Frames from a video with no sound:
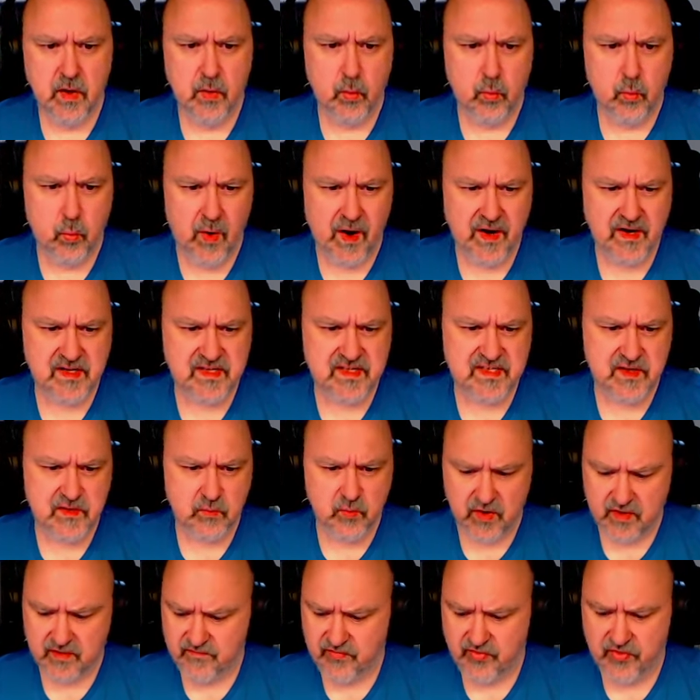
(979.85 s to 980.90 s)
One is in
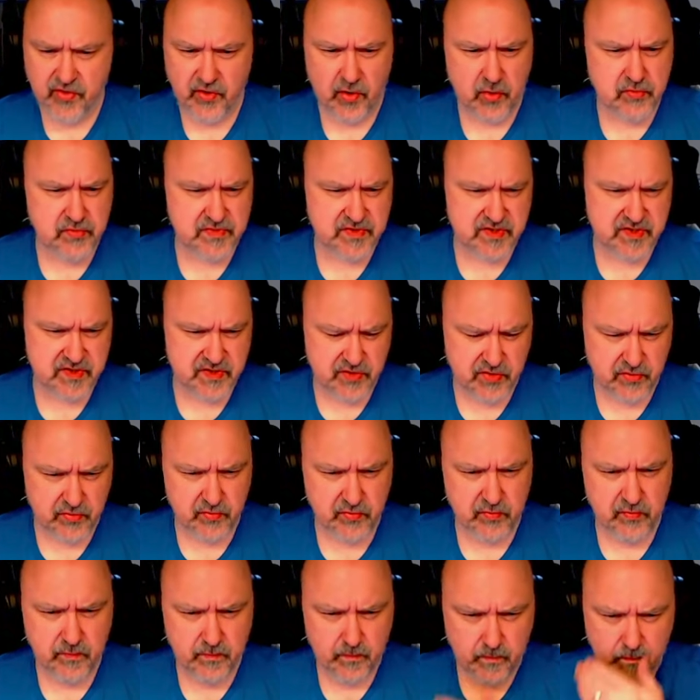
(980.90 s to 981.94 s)
one of those two.